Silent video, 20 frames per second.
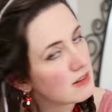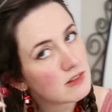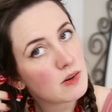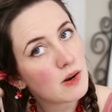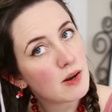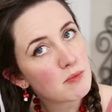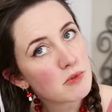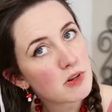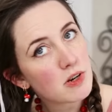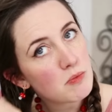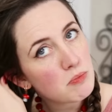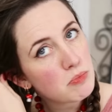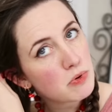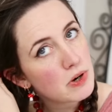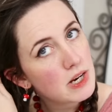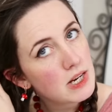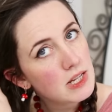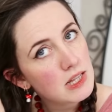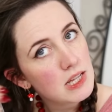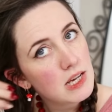So I'm gonna
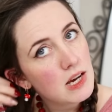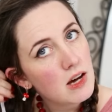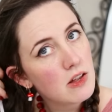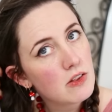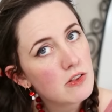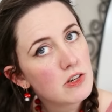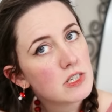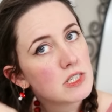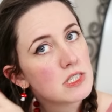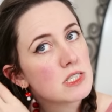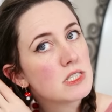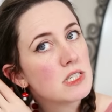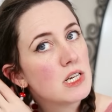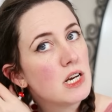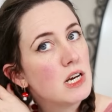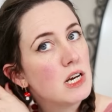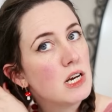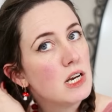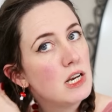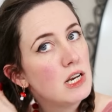braid the other
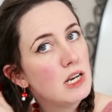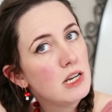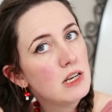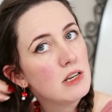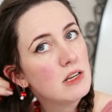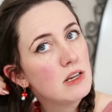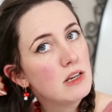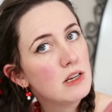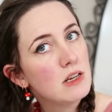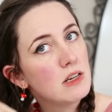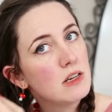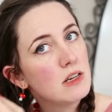side.